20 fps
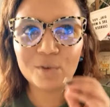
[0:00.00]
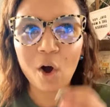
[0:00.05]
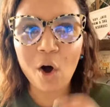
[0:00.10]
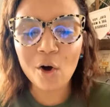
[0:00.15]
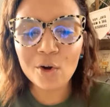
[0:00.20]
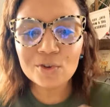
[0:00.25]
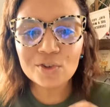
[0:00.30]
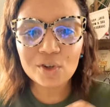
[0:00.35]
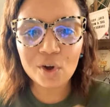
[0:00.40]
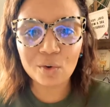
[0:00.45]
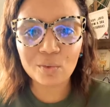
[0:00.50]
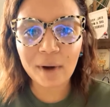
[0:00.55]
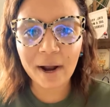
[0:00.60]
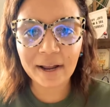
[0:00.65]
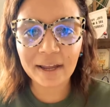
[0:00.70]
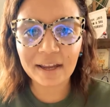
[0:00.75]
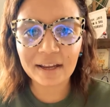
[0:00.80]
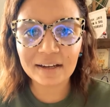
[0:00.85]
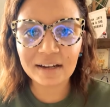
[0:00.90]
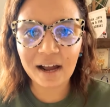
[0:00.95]
also
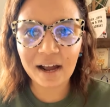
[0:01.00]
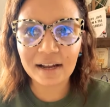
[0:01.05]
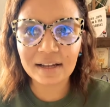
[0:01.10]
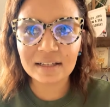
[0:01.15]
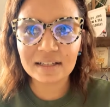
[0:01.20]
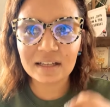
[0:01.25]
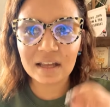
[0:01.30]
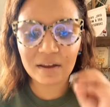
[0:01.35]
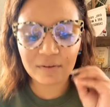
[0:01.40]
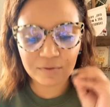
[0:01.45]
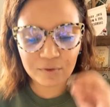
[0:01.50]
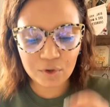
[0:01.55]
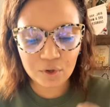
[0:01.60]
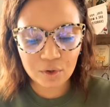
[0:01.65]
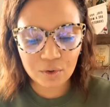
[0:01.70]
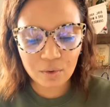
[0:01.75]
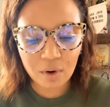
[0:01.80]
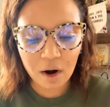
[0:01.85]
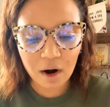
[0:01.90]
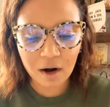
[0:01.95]
recognize if
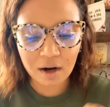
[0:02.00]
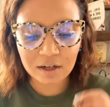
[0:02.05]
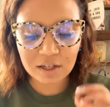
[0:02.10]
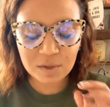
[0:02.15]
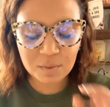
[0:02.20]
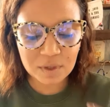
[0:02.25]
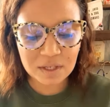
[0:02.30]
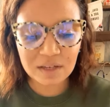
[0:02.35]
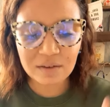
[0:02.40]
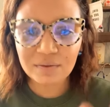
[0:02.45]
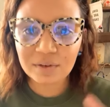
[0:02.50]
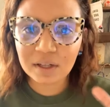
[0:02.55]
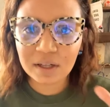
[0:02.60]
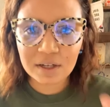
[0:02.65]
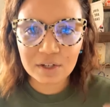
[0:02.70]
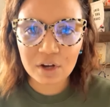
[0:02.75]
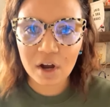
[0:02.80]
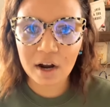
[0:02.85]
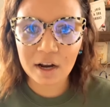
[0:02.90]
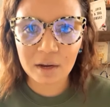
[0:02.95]
you are
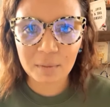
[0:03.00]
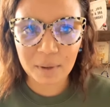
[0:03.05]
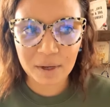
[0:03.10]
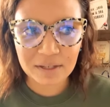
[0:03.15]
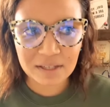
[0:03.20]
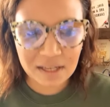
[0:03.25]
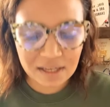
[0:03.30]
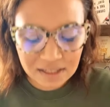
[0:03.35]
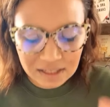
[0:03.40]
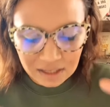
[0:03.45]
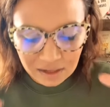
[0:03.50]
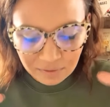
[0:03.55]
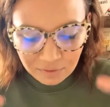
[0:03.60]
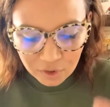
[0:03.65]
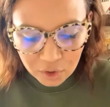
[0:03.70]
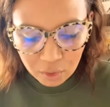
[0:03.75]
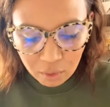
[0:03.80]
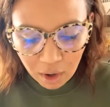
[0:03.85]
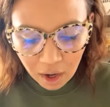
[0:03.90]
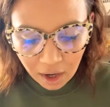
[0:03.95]
specifically talking about Scentsy, if
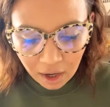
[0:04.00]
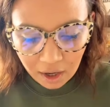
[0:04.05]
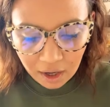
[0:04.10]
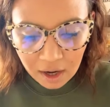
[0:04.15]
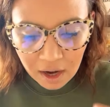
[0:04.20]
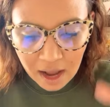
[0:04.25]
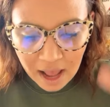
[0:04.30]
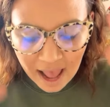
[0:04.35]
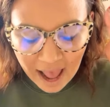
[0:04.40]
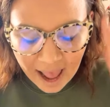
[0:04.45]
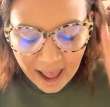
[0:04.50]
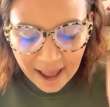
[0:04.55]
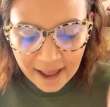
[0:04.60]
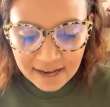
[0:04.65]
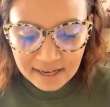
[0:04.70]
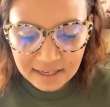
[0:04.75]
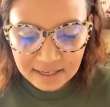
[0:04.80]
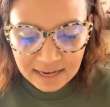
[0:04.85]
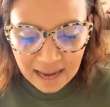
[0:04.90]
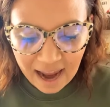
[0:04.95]
you are
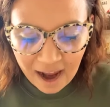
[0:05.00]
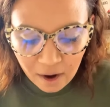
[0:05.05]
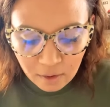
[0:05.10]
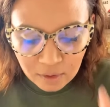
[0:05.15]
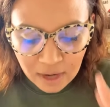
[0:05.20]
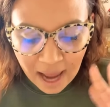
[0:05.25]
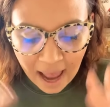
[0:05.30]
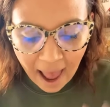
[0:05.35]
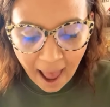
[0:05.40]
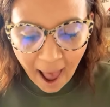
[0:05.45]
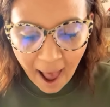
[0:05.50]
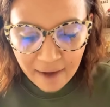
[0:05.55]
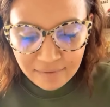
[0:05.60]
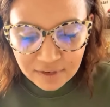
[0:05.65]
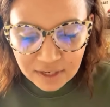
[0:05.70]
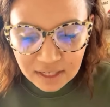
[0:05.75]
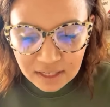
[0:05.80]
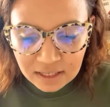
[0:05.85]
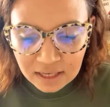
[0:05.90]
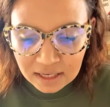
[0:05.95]
head down, have
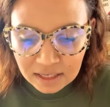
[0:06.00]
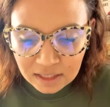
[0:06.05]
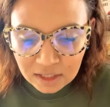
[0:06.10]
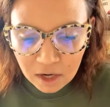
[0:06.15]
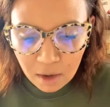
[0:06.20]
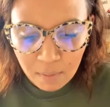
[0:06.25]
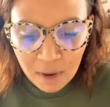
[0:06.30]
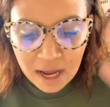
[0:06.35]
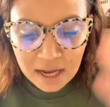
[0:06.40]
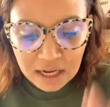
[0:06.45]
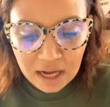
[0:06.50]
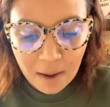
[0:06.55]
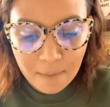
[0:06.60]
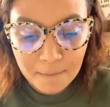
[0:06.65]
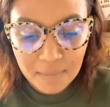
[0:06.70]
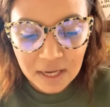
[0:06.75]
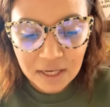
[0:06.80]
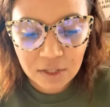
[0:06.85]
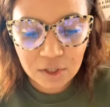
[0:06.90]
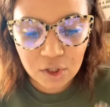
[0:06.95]
a system,
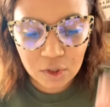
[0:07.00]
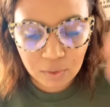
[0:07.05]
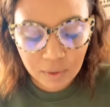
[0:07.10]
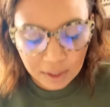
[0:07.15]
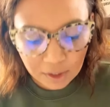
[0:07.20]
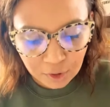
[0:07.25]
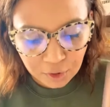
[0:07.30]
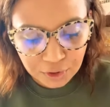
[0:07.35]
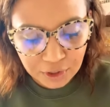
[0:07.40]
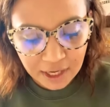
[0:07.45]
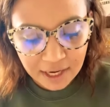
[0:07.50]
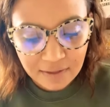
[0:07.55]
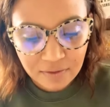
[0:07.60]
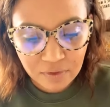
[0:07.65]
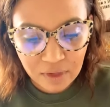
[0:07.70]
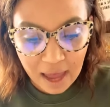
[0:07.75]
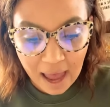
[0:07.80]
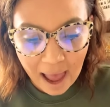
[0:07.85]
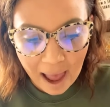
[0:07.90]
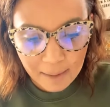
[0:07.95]
commit to it, create
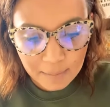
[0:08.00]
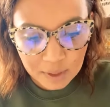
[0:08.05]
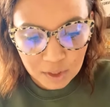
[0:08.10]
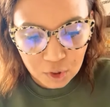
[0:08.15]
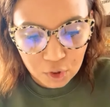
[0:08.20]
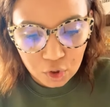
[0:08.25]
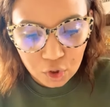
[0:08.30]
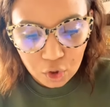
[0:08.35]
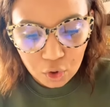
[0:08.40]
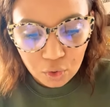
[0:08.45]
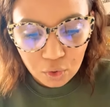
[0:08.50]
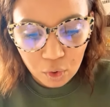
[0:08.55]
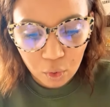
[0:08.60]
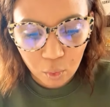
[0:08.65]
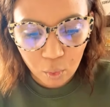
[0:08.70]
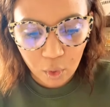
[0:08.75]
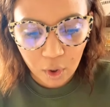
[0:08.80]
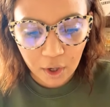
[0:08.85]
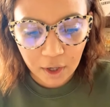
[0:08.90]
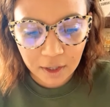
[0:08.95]
the habits, do the
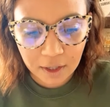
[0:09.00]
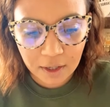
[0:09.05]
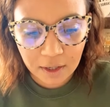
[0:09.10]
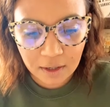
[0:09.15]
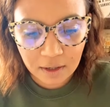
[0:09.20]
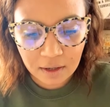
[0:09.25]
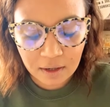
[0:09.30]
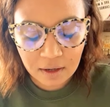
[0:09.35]
work,